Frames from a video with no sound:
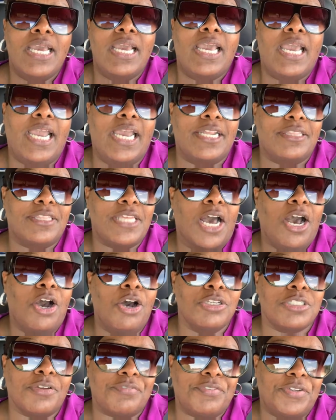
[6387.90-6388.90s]
and
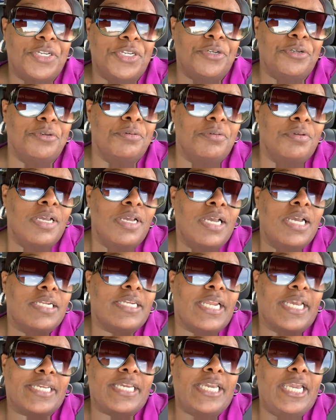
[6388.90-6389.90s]
those of you
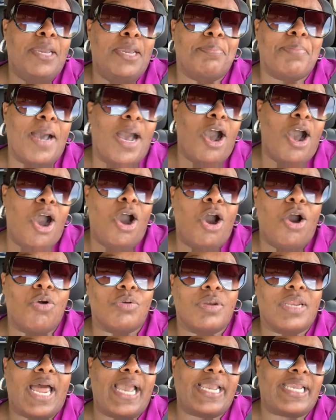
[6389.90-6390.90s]
that keep
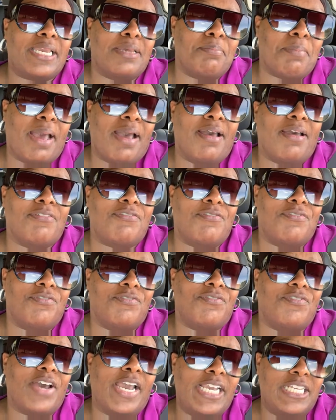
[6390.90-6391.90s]
on liking my
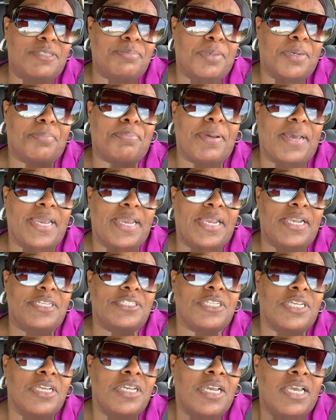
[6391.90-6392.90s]
Facebook page
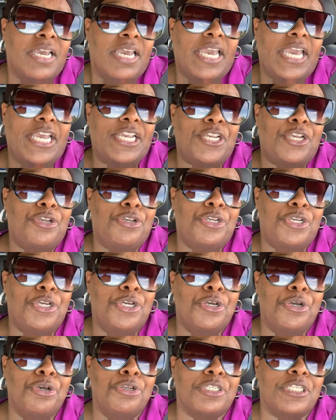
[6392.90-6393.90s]
and you
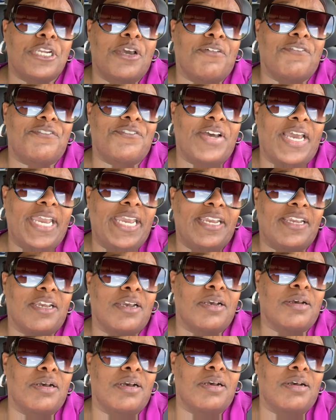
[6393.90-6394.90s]
using them fake,
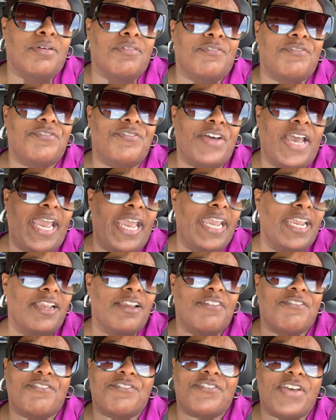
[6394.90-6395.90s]
fake,
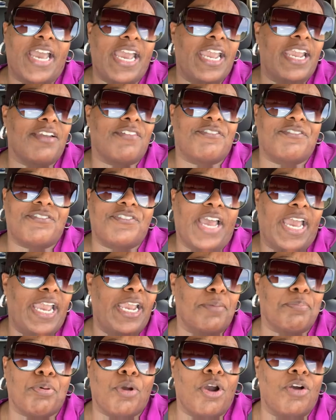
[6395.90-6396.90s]
fake,
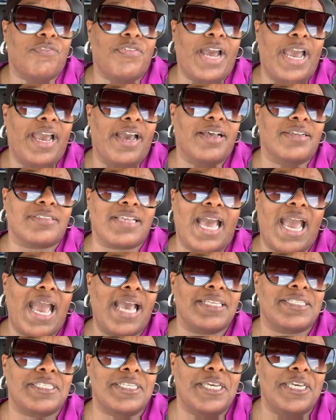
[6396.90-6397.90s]
fake profiles,
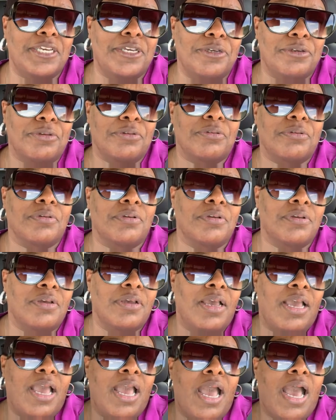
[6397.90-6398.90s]
I see you.
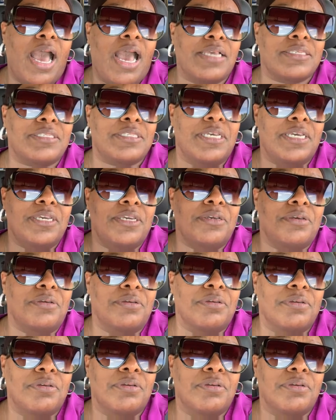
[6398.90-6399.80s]
I see you.